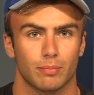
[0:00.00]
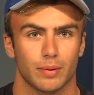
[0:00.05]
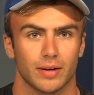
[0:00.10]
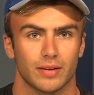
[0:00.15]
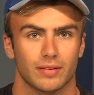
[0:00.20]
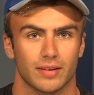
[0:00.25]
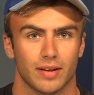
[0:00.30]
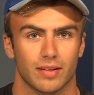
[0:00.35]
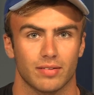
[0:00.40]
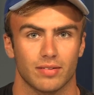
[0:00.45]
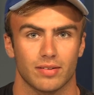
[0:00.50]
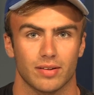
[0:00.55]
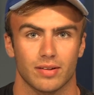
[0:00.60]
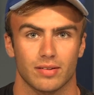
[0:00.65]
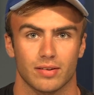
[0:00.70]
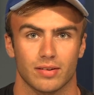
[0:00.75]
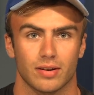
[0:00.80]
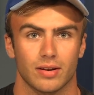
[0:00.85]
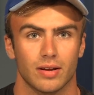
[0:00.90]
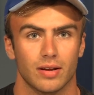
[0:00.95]
Big Ten
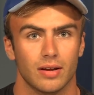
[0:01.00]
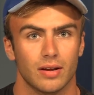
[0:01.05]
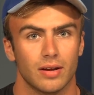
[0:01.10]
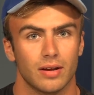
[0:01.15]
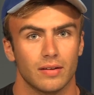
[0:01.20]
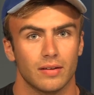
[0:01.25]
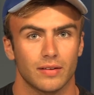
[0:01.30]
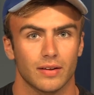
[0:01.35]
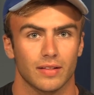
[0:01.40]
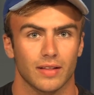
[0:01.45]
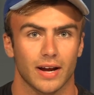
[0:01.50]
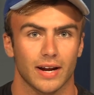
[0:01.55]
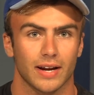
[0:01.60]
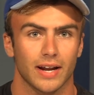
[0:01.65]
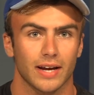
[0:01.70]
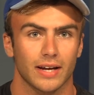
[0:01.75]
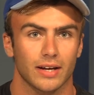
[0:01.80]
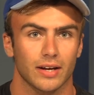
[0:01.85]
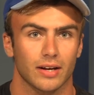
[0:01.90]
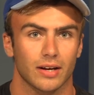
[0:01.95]
season. The
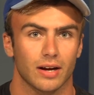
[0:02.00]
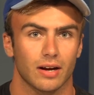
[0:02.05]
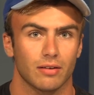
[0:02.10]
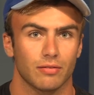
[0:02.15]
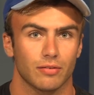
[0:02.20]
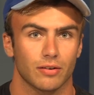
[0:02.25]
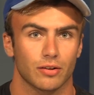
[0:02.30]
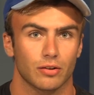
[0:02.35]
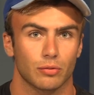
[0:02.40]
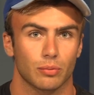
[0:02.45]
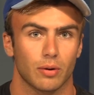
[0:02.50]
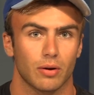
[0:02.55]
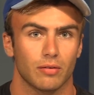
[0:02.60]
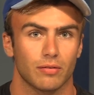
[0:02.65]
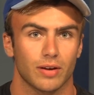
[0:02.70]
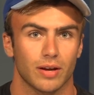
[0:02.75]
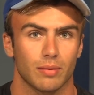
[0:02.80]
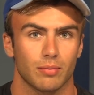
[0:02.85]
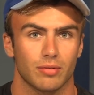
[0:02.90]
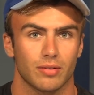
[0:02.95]
Illini kick off a
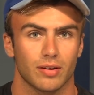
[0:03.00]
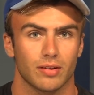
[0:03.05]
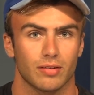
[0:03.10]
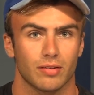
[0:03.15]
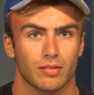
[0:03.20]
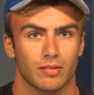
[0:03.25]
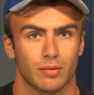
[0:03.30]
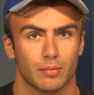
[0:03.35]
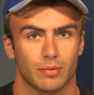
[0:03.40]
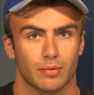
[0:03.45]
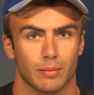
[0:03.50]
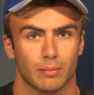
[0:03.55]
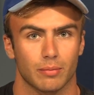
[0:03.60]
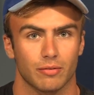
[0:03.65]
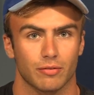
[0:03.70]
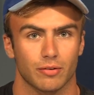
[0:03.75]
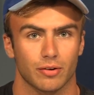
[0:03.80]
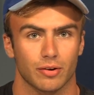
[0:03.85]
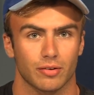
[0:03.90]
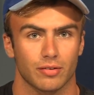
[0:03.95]
12 game season
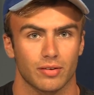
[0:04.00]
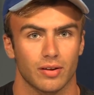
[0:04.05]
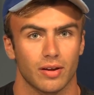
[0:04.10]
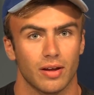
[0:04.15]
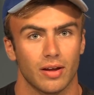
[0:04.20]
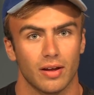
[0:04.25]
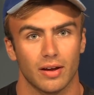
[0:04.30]
September 1st